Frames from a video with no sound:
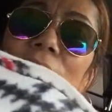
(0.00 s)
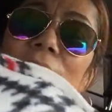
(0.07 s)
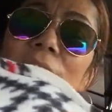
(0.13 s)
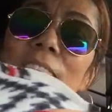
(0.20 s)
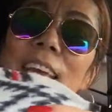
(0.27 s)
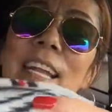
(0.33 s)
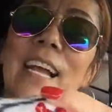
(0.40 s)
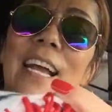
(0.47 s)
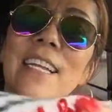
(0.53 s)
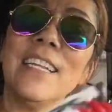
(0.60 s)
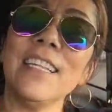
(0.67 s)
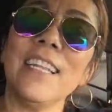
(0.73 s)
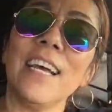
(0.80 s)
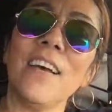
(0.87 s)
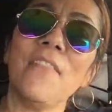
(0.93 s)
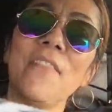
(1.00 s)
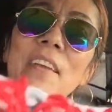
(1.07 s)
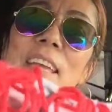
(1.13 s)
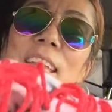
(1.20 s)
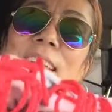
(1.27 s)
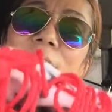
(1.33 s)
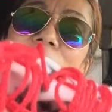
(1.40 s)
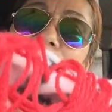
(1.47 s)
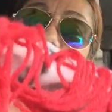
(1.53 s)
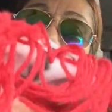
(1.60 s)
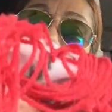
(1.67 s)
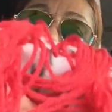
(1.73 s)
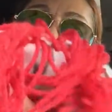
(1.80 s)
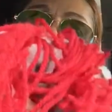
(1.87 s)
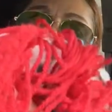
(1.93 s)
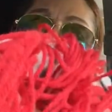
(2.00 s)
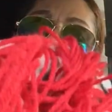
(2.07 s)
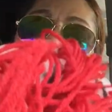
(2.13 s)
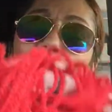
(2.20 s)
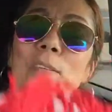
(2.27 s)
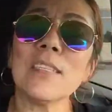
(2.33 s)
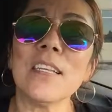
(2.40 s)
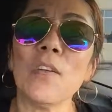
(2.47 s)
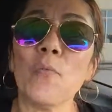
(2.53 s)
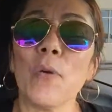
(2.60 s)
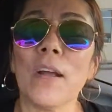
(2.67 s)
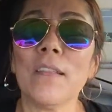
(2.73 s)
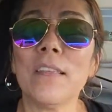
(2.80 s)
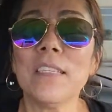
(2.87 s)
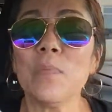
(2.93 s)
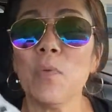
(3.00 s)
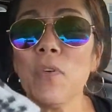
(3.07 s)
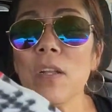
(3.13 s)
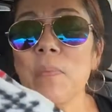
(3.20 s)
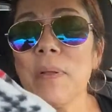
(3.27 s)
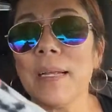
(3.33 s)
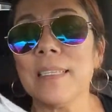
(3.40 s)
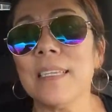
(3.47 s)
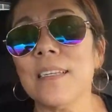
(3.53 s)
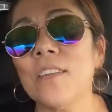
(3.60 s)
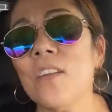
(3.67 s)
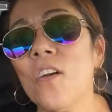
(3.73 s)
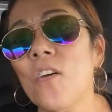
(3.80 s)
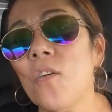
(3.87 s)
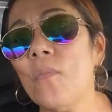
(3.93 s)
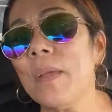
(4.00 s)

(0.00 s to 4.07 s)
it. I love it. I was going to wear it this morning, but I said no